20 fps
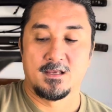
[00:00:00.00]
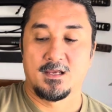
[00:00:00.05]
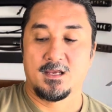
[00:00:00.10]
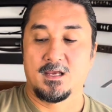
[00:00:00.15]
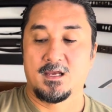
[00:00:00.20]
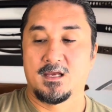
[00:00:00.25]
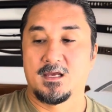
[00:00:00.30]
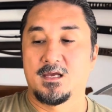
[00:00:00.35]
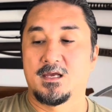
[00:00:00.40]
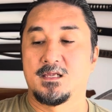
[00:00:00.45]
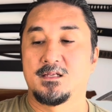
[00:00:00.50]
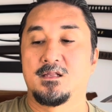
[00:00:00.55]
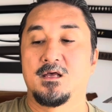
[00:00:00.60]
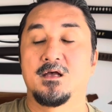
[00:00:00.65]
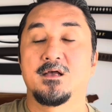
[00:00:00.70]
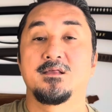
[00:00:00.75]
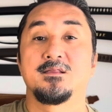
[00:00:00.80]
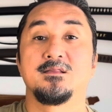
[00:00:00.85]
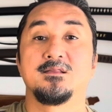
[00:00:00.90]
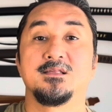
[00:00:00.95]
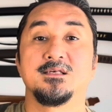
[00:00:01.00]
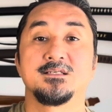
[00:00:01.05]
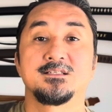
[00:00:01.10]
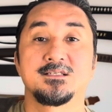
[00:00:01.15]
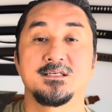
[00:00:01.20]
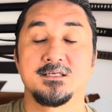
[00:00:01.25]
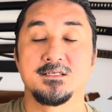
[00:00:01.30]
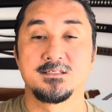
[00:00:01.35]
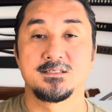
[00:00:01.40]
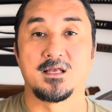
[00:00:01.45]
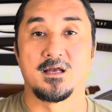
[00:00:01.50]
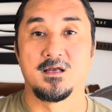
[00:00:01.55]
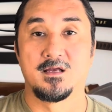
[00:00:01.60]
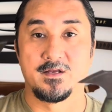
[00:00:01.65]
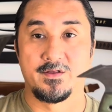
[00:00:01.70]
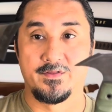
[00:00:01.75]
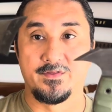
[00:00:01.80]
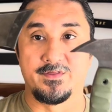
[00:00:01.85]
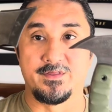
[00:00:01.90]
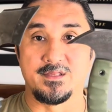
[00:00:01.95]
and this is
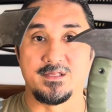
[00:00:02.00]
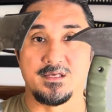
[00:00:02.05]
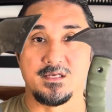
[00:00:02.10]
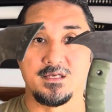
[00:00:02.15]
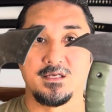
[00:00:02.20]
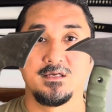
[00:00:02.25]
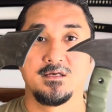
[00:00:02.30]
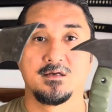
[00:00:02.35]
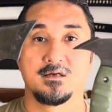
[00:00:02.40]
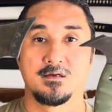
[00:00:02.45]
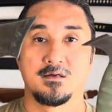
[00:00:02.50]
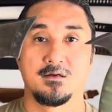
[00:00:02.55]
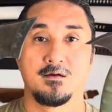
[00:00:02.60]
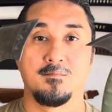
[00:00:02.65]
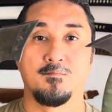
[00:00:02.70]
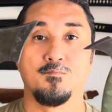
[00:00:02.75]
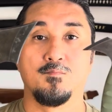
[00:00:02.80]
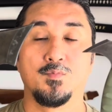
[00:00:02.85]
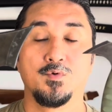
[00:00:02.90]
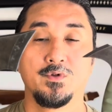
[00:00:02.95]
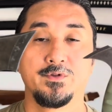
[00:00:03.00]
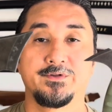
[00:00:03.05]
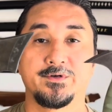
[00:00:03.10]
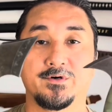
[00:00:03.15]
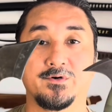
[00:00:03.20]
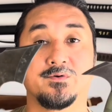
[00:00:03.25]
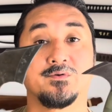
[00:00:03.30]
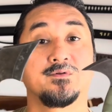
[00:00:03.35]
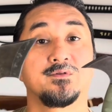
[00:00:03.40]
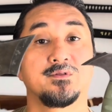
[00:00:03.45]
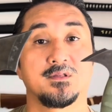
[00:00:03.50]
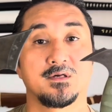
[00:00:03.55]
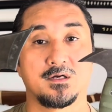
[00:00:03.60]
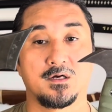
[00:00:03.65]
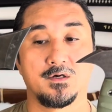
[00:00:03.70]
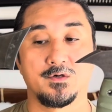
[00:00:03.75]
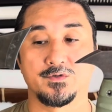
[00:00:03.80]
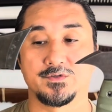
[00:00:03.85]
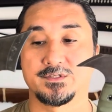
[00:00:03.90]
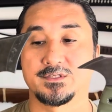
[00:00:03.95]
the multo, the
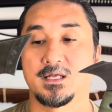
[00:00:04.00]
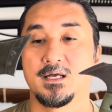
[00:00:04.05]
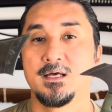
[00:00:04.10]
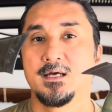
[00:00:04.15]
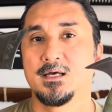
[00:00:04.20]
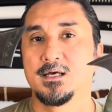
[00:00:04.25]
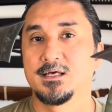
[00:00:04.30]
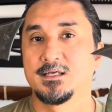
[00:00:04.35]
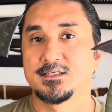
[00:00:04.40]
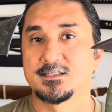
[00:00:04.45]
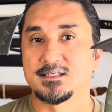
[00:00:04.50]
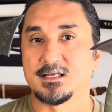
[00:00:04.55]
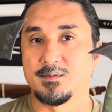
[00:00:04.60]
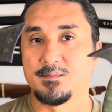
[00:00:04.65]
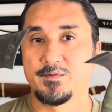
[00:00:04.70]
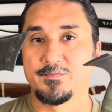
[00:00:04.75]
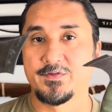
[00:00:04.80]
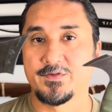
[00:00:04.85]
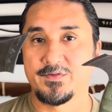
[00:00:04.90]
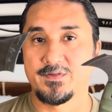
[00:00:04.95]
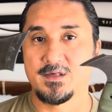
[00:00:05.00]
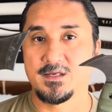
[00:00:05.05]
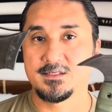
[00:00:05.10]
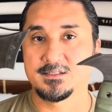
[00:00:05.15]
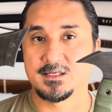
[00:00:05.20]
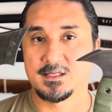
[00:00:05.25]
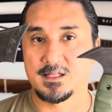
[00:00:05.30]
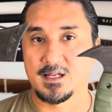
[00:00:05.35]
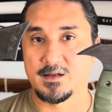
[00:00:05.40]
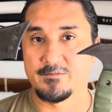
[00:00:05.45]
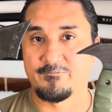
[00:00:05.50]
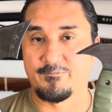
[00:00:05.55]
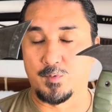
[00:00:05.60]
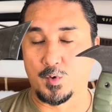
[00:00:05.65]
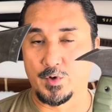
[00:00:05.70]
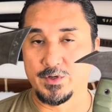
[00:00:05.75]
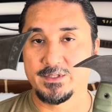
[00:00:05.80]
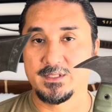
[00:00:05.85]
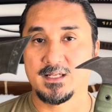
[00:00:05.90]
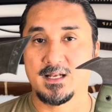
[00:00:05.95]
ghost. Some of the things that I've
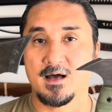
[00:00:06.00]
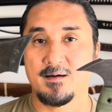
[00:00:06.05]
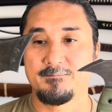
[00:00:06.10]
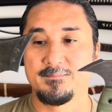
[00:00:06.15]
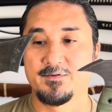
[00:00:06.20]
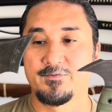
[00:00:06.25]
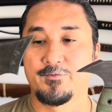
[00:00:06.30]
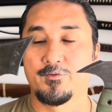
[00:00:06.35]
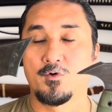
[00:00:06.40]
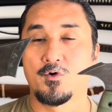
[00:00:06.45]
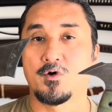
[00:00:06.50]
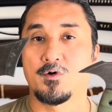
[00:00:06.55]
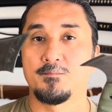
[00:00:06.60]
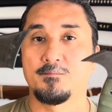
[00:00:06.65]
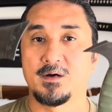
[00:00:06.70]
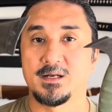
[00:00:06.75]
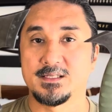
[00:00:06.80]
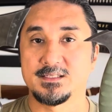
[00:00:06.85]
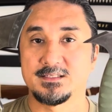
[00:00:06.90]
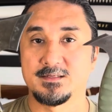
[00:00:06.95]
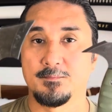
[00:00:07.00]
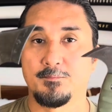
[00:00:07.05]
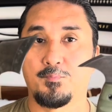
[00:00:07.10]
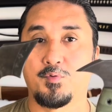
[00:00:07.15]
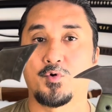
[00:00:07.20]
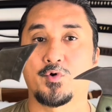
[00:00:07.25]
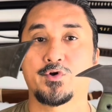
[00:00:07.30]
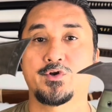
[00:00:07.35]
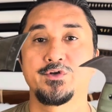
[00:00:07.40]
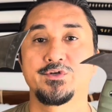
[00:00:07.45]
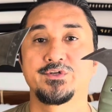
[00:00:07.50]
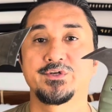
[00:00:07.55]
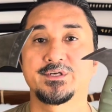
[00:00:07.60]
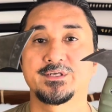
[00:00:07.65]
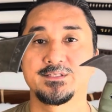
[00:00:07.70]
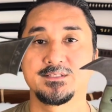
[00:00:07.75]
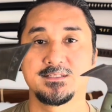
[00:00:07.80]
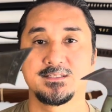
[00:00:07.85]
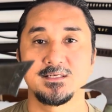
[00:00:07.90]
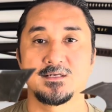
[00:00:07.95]
pointed out before, but it's important to
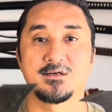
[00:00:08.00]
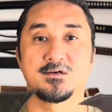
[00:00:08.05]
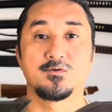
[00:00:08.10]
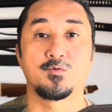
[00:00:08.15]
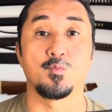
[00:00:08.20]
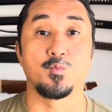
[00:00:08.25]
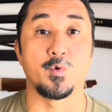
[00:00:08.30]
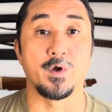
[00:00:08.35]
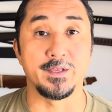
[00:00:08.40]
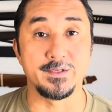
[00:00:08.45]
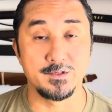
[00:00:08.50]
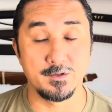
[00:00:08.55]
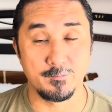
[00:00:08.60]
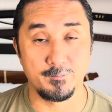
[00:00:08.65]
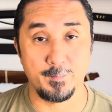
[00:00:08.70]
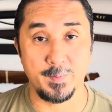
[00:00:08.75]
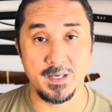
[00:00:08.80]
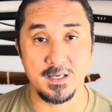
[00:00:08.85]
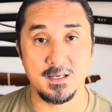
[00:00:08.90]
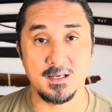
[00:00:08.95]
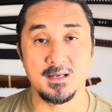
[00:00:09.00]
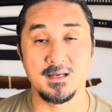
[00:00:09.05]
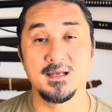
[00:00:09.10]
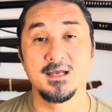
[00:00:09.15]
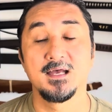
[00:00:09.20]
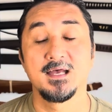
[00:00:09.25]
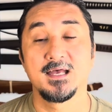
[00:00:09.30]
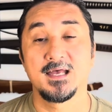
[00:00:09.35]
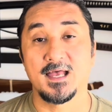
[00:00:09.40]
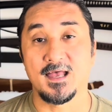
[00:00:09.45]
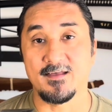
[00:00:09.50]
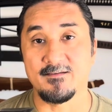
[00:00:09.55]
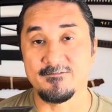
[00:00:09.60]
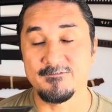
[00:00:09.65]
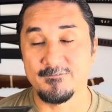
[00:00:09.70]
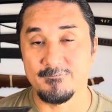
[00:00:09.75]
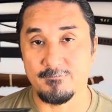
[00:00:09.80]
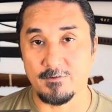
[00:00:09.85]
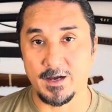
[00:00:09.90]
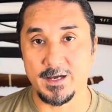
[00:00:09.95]
consider when you're picking a
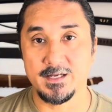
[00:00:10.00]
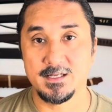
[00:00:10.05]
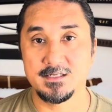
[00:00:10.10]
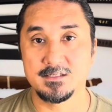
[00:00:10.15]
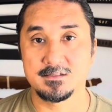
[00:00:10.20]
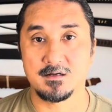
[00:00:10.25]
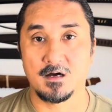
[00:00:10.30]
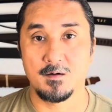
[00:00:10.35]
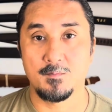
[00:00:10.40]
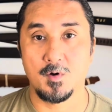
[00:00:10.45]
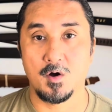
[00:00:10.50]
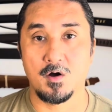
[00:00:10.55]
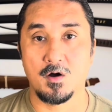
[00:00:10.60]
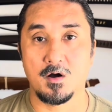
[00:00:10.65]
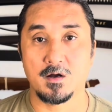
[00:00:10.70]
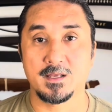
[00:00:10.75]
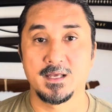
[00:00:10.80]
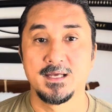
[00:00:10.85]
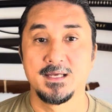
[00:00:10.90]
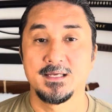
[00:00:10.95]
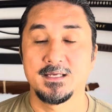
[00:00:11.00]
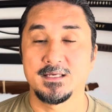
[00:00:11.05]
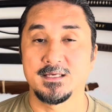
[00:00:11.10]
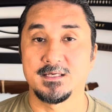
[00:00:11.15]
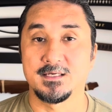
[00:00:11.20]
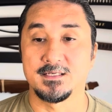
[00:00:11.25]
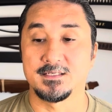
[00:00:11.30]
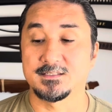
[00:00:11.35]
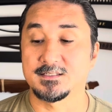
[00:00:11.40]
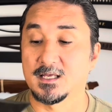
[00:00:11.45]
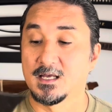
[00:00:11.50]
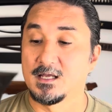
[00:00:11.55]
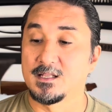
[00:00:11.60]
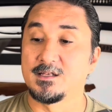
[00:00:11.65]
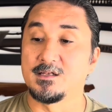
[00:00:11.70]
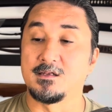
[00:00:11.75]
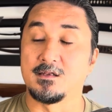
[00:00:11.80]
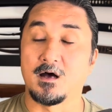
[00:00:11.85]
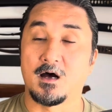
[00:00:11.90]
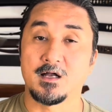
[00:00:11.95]
fighting tomahawk, is
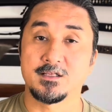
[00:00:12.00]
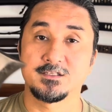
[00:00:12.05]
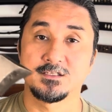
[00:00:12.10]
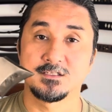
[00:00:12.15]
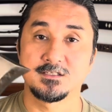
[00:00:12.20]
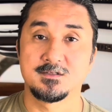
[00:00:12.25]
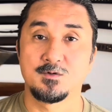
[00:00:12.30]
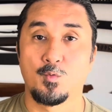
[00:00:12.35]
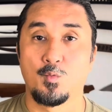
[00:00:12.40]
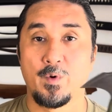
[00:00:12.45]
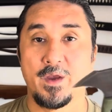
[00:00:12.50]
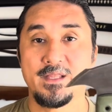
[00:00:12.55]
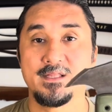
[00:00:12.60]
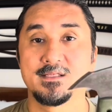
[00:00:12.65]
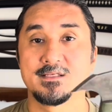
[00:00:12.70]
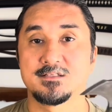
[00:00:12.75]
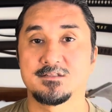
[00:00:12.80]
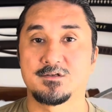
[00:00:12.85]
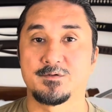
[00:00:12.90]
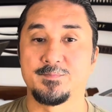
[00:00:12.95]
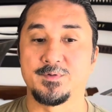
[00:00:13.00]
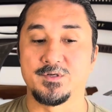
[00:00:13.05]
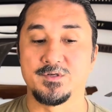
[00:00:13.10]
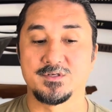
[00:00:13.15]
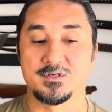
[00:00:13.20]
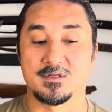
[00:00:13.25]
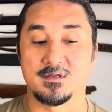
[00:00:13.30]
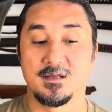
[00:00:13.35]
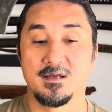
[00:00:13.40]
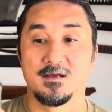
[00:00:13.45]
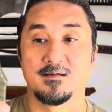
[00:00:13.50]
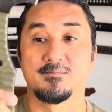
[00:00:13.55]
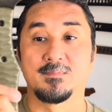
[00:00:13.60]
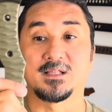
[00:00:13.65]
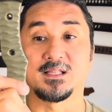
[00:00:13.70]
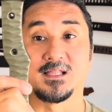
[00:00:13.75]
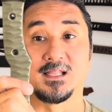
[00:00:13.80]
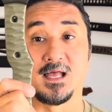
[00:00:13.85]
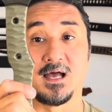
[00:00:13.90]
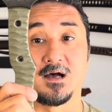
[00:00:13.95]
not just the weight distribution,
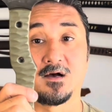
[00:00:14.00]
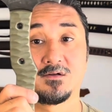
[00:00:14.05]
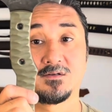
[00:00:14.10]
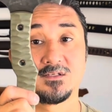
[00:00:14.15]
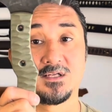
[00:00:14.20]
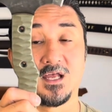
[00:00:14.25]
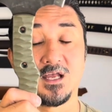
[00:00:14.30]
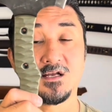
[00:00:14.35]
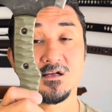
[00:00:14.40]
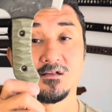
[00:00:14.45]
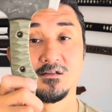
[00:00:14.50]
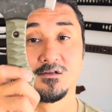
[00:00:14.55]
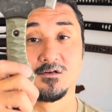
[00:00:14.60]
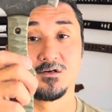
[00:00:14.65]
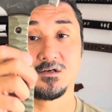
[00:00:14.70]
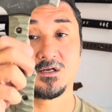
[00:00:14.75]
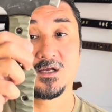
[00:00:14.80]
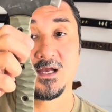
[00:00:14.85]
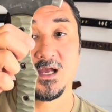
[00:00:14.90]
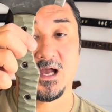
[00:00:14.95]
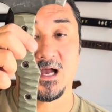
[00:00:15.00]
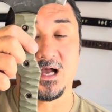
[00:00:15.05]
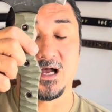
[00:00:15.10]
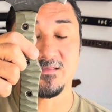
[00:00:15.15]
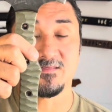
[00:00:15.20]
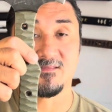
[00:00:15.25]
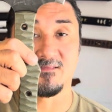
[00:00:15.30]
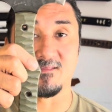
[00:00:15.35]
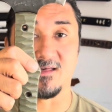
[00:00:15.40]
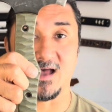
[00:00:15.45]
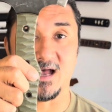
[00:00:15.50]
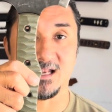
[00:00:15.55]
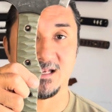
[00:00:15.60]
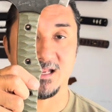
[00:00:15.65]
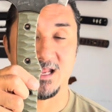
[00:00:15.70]
but now take a look at that